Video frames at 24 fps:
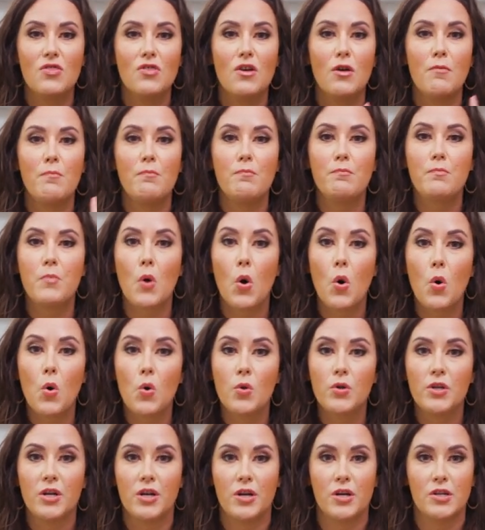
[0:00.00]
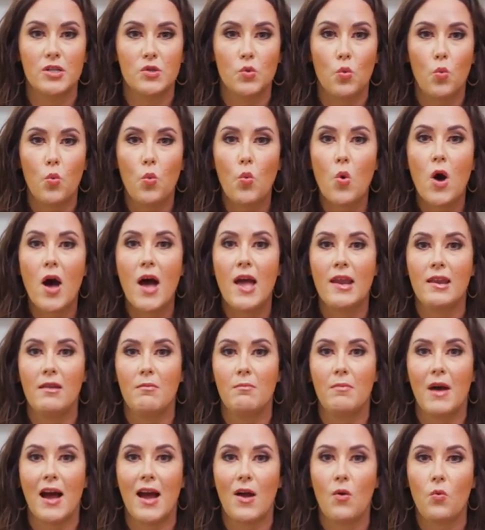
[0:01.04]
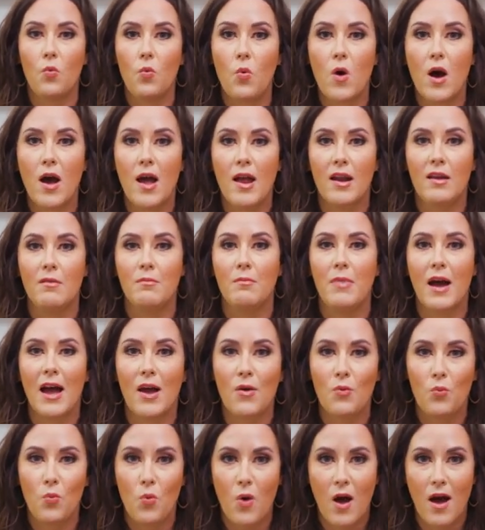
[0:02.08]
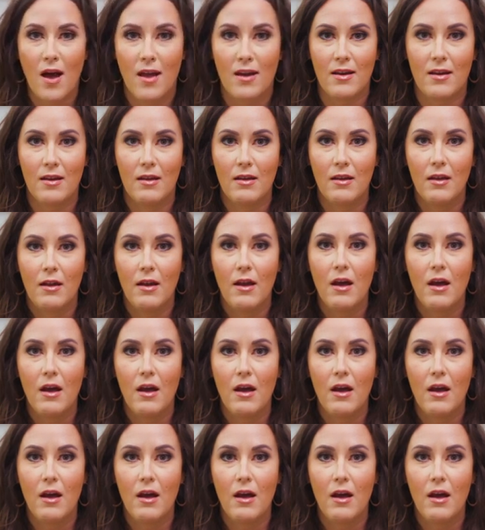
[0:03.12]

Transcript: the boulders one by one by one